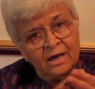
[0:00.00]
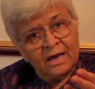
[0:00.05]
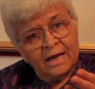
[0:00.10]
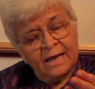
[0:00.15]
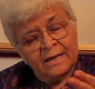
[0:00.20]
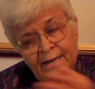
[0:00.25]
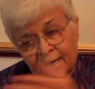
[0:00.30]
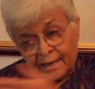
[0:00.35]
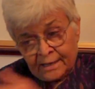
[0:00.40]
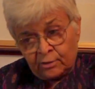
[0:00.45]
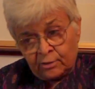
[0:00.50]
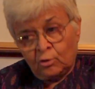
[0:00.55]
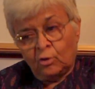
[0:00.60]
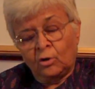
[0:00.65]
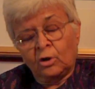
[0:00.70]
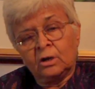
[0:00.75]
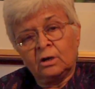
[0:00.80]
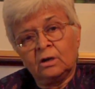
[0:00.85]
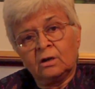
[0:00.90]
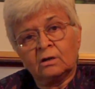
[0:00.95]
And I
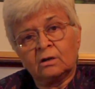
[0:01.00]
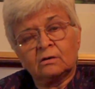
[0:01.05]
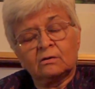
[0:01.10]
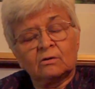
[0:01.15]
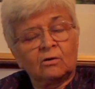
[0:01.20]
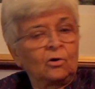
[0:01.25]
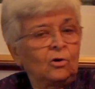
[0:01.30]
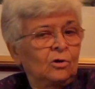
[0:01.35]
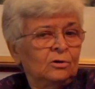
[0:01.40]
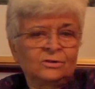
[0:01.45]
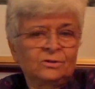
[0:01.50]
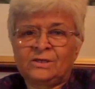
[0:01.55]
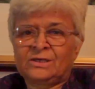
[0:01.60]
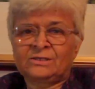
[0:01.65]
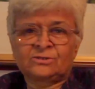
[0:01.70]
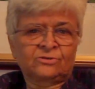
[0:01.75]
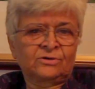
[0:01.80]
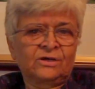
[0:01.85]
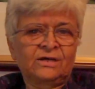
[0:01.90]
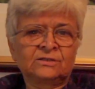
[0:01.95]
call all
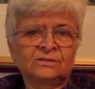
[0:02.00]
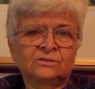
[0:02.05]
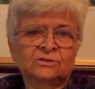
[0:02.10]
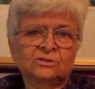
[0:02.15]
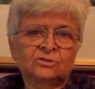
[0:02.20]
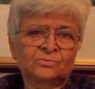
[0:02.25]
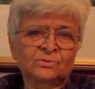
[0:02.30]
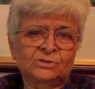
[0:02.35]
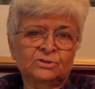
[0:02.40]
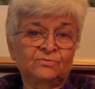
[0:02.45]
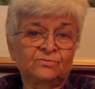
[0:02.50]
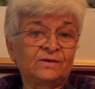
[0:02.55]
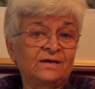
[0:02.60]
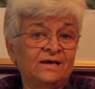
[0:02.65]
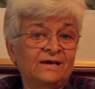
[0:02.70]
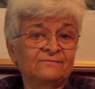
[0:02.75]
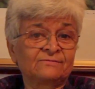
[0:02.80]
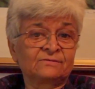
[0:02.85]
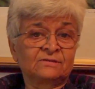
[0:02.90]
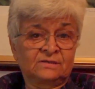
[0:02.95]
these religions which we
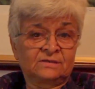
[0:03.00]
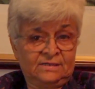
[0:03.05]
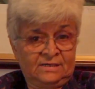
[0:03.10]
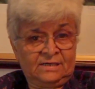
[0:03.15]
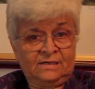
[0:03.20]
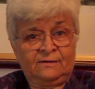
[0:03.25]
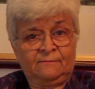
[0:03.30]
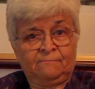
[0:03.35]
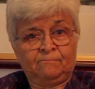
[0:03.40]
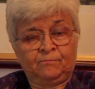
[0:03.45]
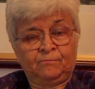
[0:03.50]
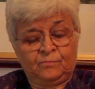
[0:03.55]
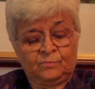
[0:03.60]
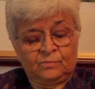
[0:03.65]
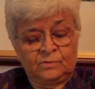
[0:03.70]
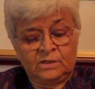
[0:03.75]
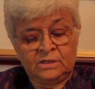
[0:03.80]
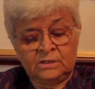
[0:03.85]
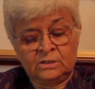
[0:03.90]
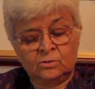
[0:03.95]
have today,
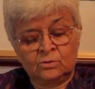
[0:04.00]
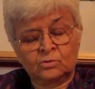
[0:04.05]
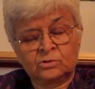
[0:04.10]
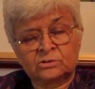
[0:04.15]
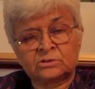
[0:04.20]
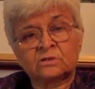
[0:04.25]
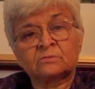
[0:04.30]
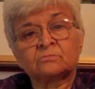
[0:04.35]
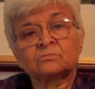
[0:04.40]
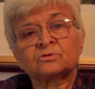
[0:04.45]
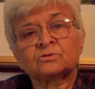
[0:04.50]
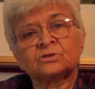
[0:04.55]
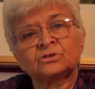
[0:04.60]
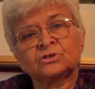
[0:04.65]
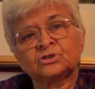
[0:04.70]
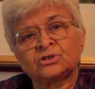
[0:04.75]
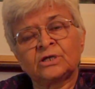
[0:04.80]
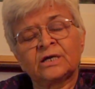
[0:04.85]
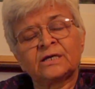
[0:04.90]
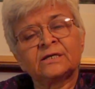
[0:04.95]
Hinduism,
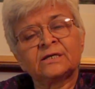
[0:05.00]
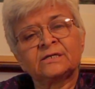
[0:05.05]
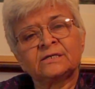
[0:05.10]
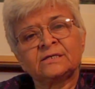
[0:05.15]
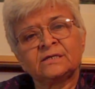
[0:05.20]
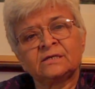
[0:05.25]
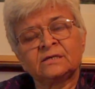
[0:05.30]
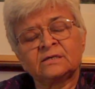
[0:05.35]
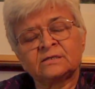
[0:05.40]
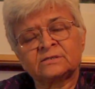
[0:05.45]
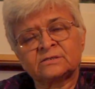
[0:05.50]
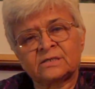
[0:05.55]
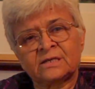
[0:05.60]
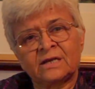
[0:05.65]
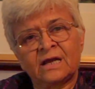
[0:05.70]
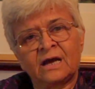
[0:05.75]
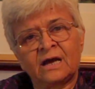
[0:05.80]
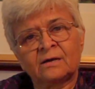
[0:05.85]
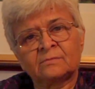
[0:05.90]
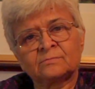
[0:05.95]
Christianity,
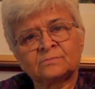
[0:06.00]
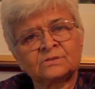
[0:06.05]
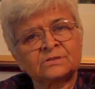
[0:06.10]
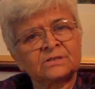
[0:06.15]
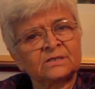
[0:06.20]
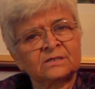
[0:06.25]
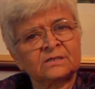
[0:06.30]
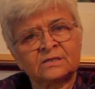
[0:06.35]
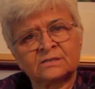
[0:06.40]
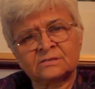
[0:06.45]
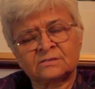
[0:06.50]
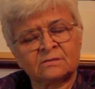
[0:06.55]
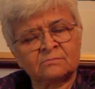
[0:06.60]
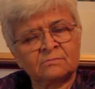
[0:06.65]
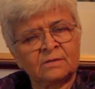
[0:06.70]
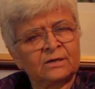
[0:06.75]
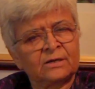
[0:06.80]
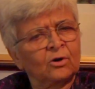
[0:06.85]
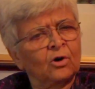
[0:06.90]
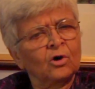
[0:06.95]
Islam,
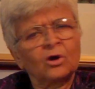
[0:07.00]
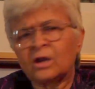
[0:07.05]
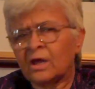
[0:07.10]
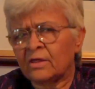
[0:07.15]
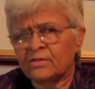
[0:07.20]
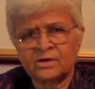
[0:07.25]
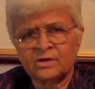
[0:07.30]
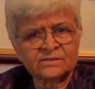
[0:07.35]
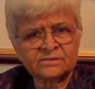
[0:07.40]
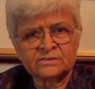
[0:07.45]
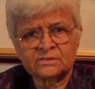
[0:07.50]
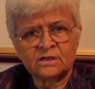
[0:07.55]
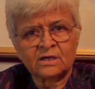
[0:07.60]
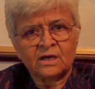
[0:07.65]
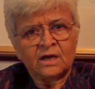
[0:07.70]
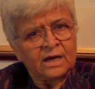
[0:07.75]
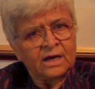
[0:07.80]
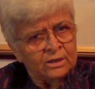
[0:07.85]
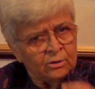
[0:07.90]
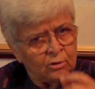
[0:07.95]
Sikhism, and all others,
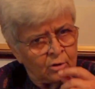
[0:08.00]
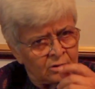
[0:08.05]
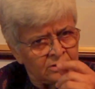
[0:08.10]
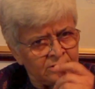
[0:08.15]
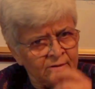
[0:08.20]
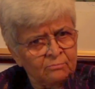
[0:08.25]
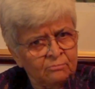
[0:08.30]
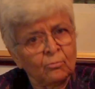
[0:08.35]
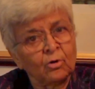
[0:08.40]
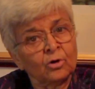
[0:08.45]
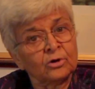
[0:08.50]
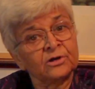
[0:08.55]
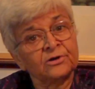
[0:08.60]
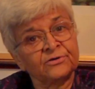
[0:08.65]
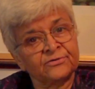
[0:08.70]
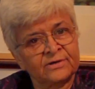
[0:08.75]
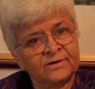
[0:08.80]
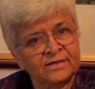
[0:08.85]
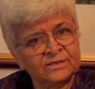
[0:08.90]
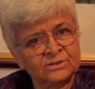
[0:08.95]
I call them
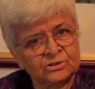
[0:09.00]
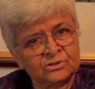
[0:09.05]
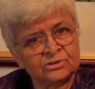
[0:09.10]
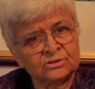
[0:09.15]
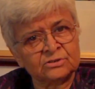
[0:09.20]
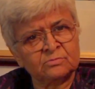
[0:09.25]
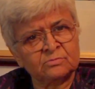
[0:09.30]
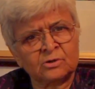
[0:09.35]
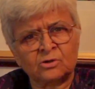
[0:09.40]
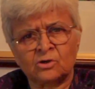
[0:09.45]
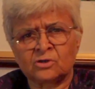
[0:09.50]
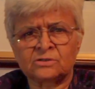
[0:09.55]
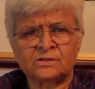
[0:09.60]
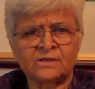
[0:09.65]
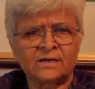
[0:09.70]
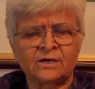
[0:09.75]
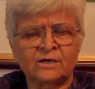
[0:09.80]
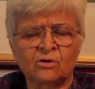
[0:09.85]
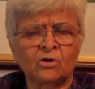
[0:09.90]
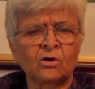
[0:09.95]
modern religions because
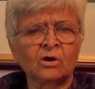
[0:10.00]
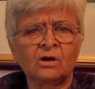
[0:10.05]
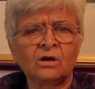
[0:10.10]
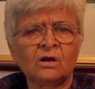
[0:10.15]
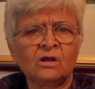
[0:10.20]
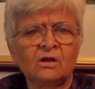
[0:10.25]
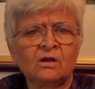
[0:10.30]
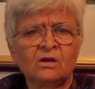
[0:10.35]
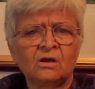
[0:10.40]
they are all